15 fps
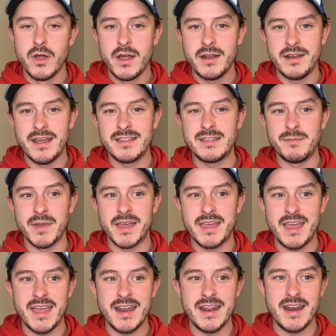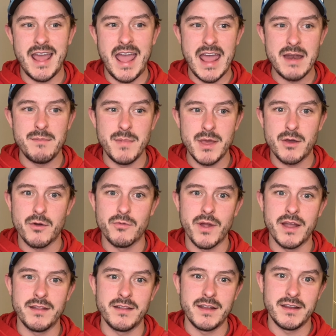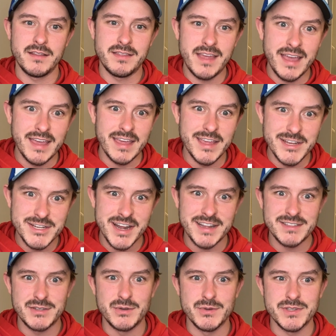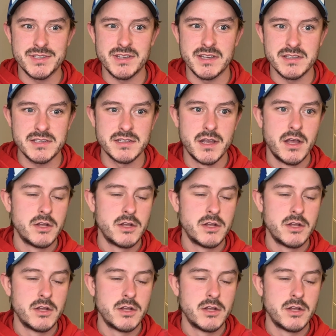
Nathan McKinnon and Mikko Rantanen, they each had 2 assists.